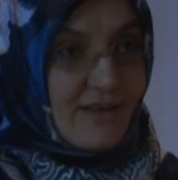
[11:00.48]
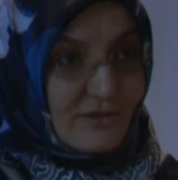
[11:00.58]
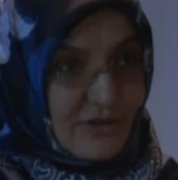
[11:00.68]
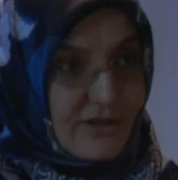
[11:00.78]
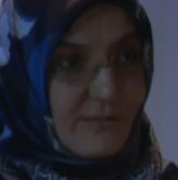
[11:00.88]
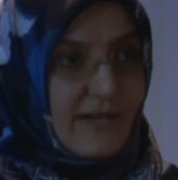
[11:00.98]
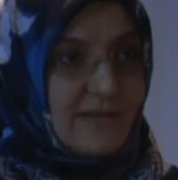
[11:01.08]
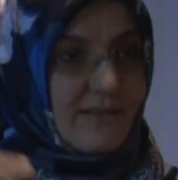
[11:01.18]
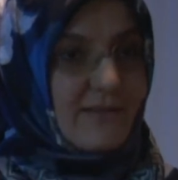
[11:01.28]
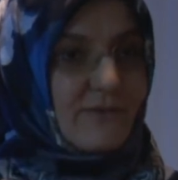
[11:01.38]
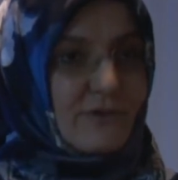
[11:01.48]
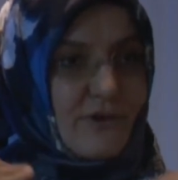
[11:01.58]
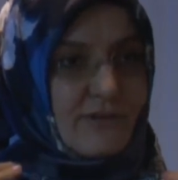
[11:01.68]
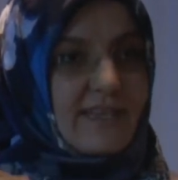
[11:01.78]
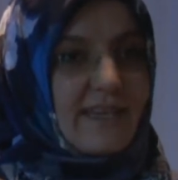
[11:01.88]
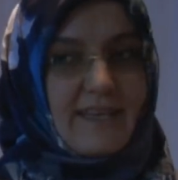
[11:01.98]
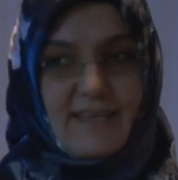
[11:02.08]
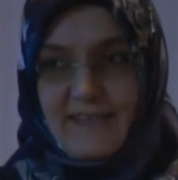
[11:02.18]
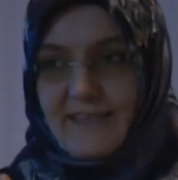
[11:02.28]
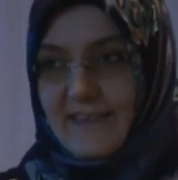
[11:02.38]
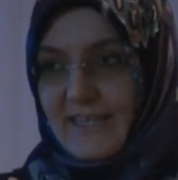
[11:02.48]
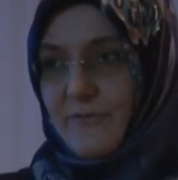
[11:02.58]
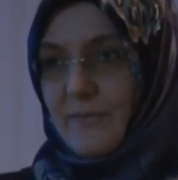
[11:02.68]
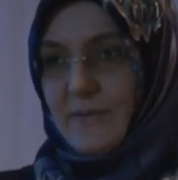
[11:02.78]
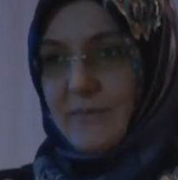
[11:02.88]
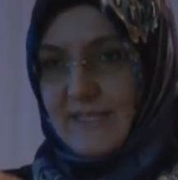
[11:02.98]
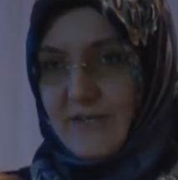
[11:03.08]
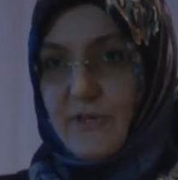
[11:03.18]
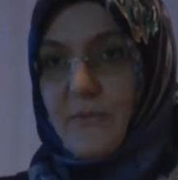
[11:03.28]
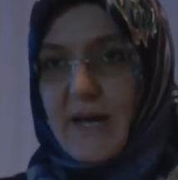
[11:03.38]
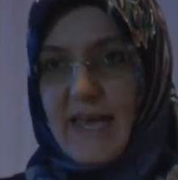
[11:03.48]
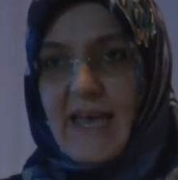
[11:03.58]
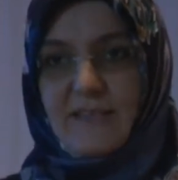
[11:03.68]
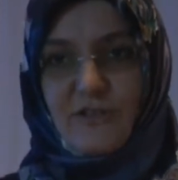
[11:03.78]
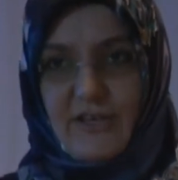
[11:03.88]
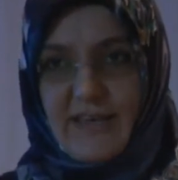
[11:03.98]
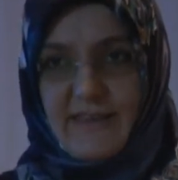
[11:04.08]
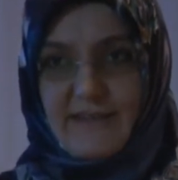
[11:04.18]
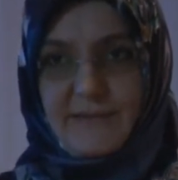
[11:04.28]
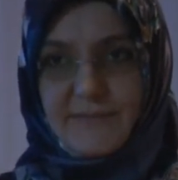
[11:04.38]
turban would only leave my body with my head together.